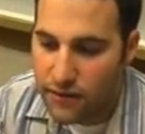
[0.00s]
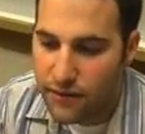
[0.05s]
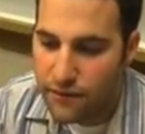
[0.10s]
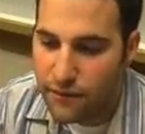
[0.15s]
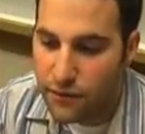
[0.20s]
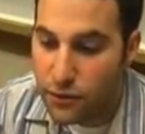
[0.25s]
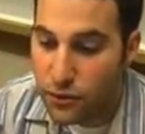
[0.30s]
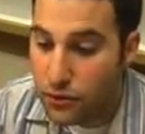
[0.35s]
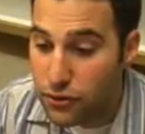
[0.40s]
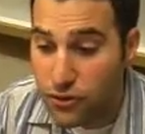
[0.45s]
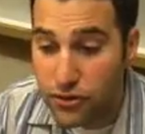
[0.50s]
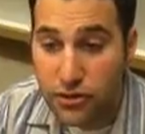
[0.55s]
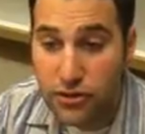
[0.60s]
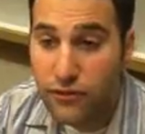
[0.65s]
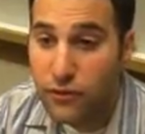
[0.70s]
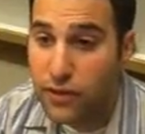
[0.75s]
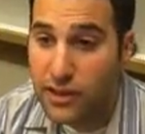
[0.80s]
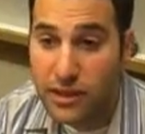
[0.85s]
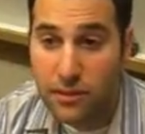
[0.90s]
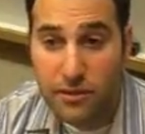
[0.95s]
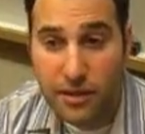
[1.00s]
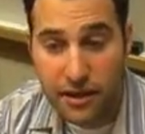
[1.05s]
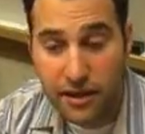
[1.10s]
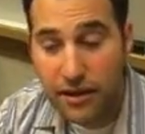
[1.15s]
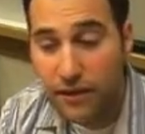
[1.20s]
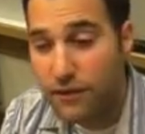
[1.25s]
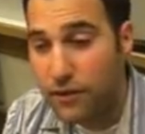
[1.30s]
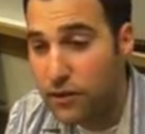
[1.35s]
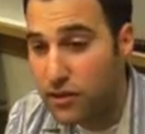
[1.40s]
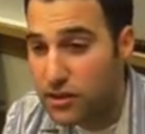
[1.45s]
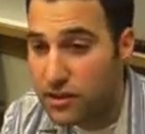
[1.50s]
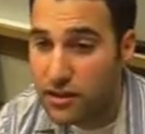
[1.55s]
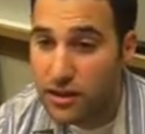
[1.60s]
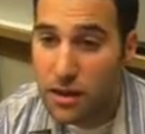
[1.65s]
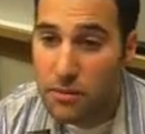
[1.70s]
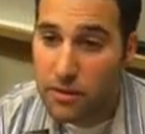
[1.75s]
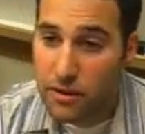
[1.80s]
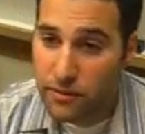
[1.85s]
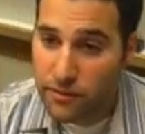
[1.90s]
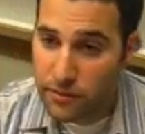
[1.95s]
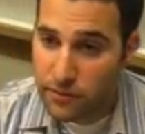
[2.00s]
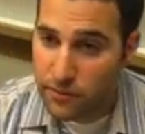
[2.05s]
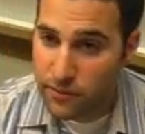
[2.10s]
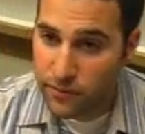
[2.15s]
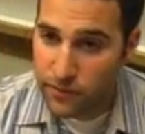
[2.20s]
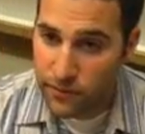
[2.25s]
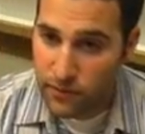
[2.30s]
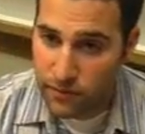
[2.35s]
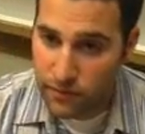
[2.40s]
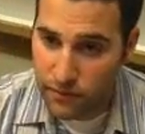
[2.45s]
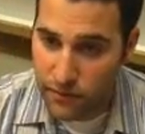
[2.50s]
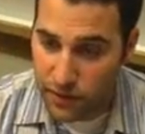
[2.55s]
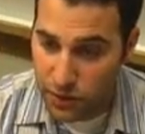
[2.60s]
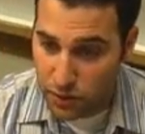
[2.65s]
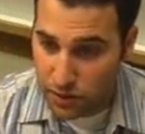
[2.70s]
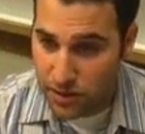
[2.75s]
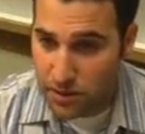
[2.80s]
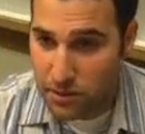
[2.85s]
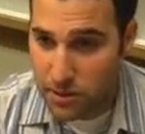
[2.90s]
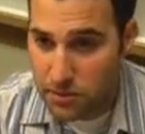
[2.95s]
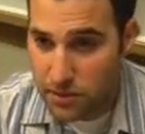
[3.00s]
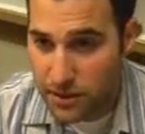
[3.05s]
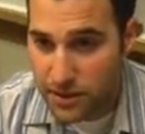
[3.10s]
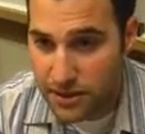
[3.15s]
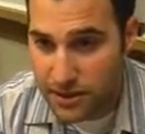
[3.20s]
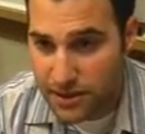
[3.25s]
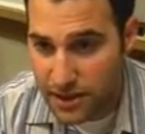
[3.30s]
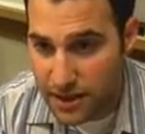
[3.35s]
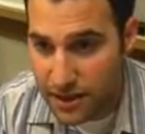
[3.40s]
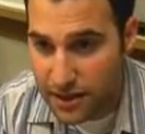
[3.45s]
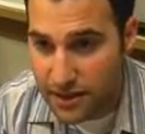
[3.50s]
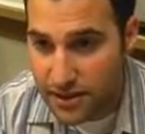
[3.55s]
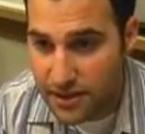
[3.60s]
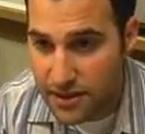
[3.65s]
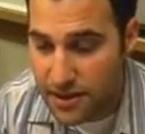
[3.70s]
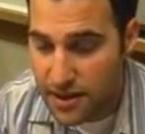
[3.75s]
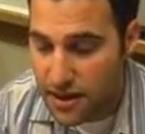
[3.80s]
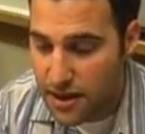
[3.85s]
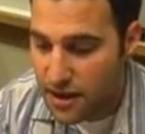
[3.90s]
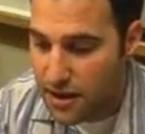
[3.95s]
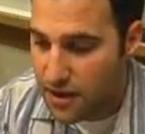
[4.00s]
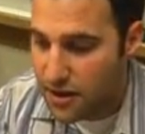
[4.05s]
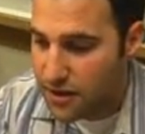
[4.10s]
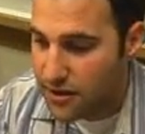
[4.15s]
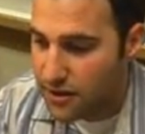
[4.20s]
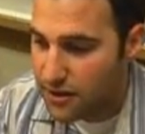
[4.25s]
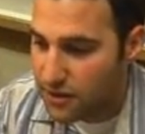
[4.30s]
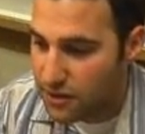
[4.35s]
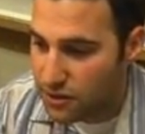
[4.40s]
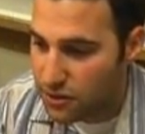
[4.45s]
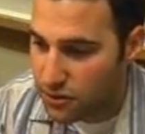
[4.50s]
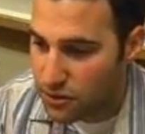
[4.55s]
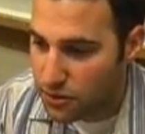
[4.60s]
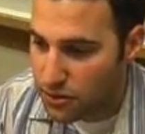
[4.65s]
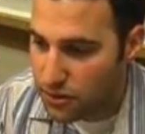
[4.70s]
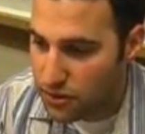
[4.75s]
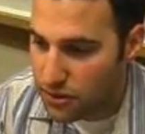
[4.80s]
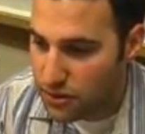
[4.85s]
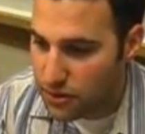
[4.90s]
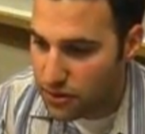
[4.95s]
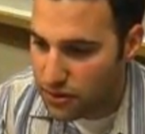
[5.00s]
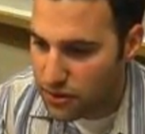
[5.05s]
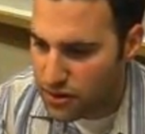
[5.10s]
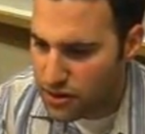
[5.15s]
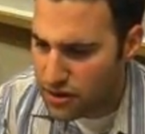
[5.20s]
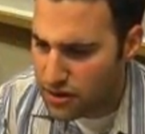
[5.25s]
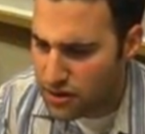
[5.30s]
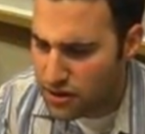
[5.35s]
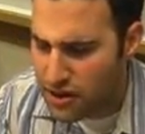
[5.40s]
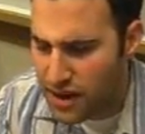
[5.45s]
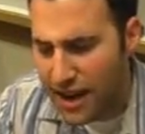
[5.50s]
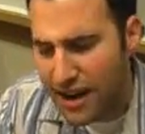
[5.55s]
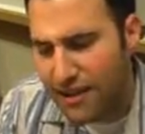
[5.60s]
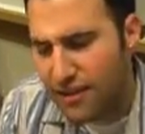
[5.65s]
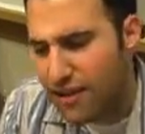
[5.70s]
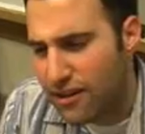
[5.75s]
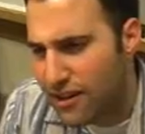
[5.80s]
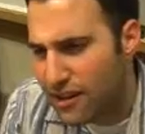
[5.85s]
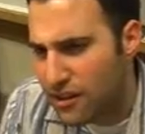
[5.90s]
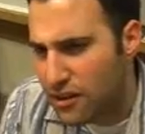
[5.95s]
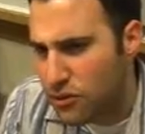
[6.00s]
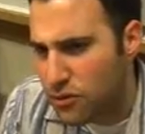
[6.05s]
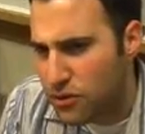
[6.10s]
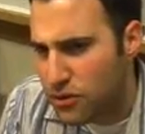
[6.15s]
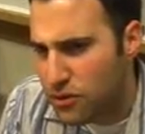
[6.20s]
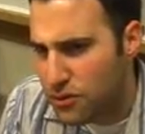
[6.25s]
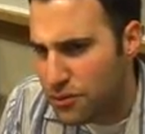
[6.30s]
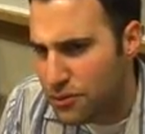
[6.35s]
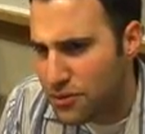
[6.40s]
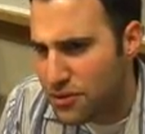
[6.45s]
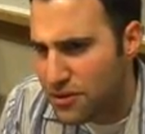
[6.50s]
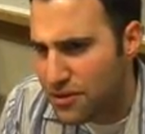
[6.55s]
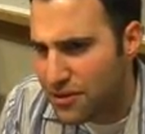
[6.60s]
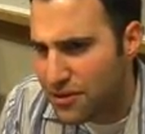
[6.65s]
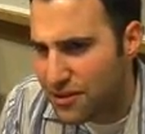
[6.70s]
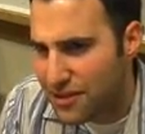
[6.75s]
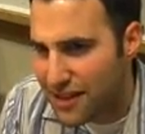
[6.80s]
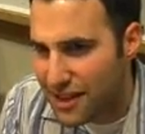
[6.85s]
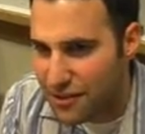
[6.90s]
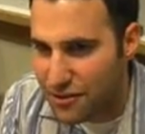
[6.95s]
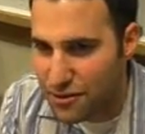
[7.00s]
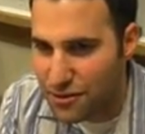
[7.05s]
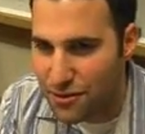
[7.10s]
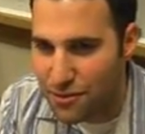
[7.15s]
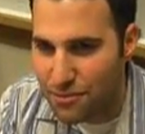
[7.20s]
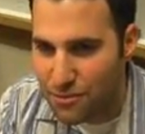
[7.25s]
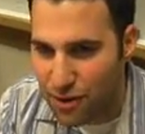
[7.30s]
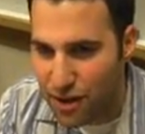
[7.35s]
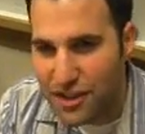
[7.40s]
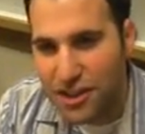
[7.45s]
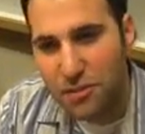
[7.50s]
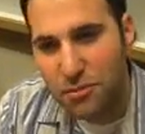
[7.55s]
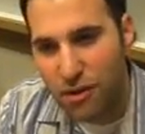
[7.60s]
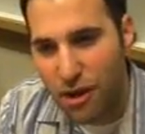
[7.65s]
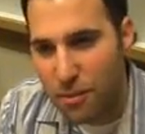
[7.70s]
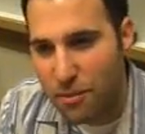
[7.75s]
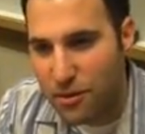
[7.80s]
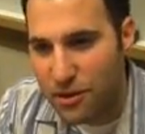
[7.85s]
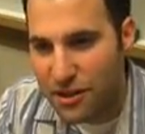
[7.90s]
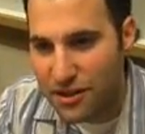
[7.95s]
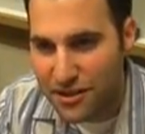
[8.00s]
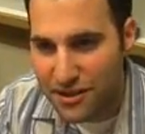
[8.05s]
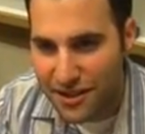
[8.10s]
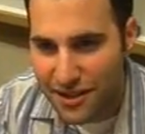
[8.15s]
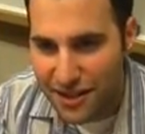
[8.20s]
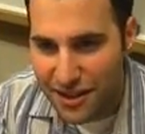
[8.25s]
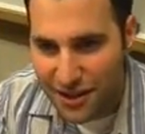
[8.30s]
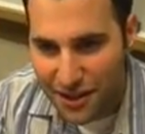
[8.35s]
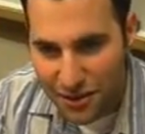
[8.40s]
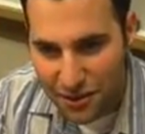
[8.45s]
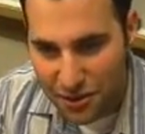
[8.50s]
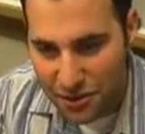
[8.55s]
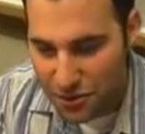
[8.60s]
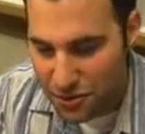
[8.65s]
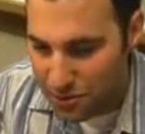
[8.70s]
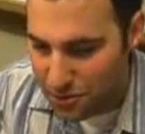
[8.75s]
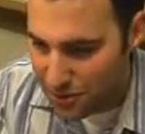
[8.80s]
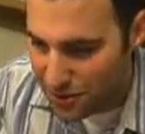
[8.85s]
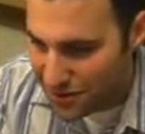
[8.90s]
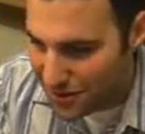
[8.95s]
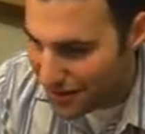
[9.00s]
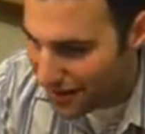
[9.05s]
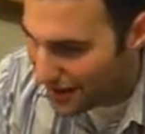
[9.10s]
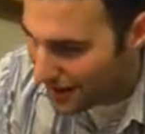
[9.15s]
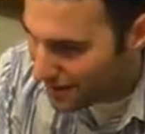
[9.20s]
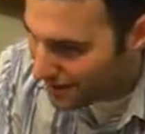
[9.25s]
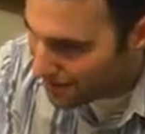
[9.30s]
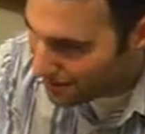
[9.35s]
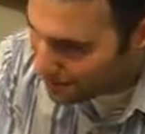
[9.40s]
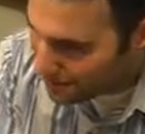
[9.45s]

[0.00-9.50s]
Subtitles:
For users, for example, if they're still coming from Visual C++ 6, you know, the dialog that you would use to set your project properties, you know, was like